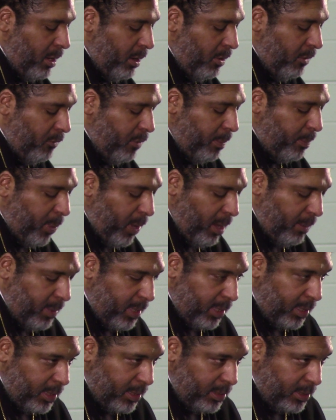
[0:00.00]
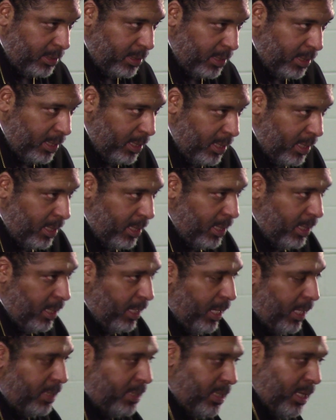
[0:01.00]
Republican
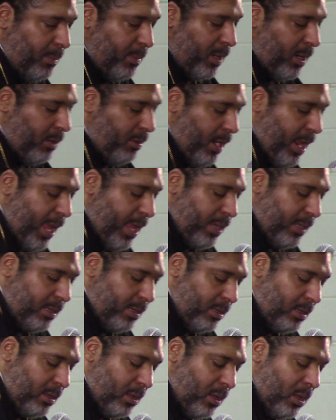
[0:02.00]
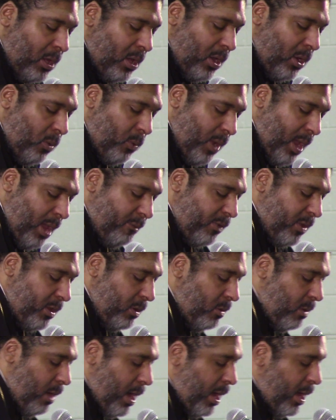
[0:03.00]
and Democrat, whoever
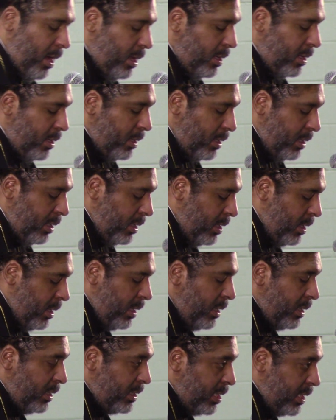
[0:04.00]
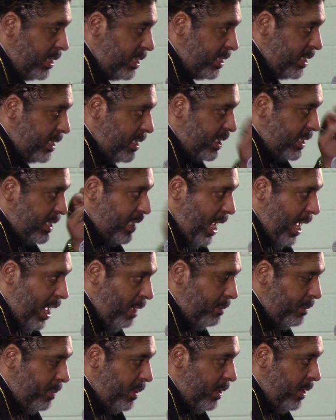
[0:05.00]
you are, to
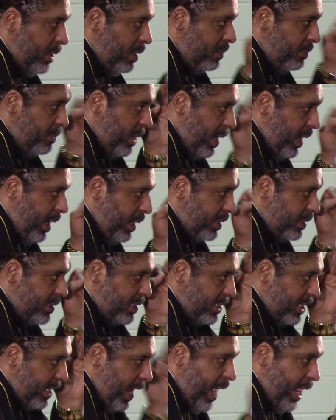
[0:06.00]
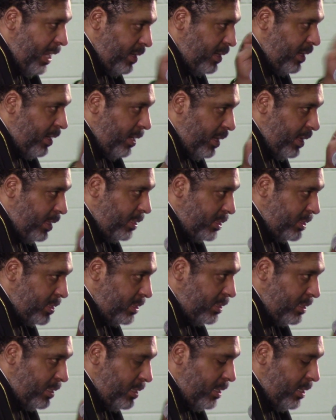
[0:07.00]
stop being
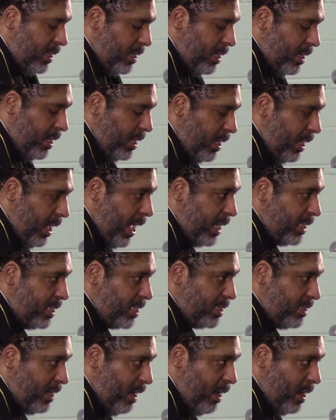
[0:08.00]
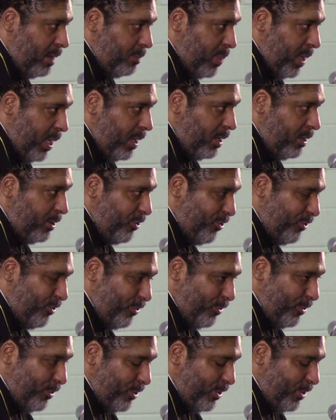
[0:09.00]
scandalous and start being good.